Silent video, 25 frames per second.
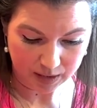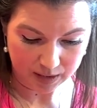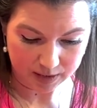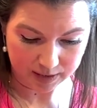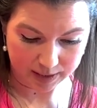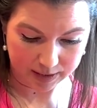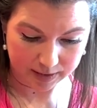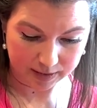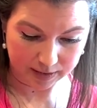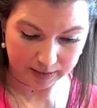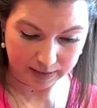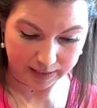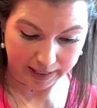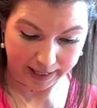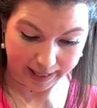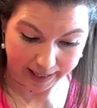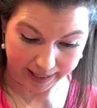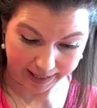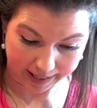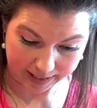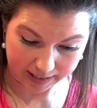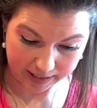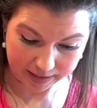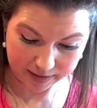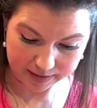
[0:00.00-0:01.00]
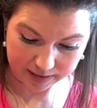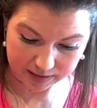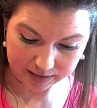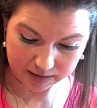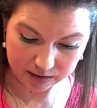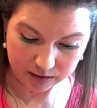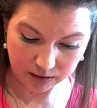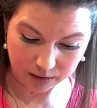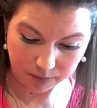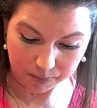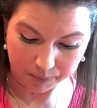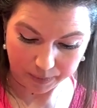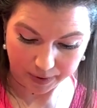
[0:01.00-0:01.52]
an egg that's
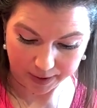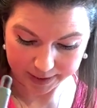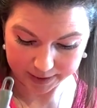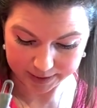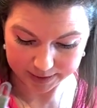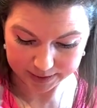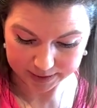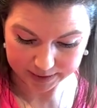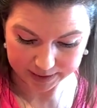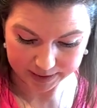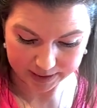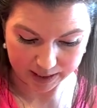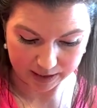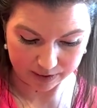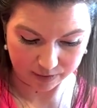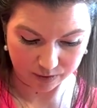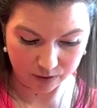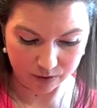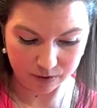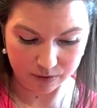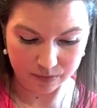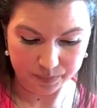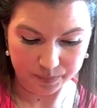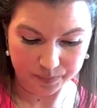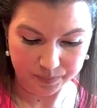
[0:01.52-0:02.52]
gonna bind it together,